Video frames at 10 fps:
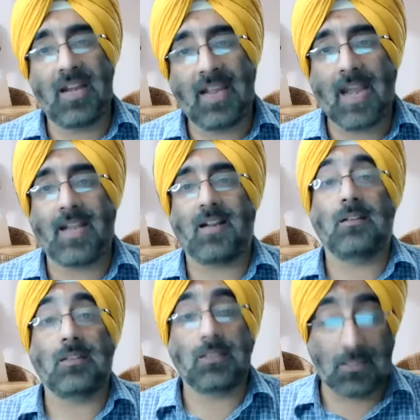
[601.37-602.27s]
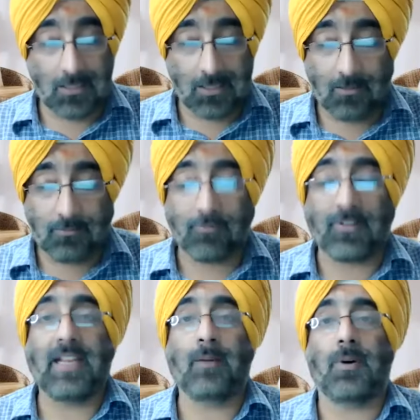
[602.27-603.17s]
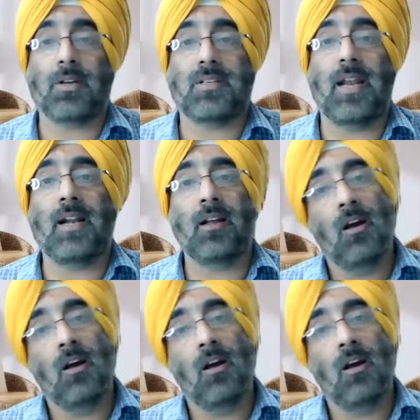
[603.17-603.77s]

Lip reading: get the 15%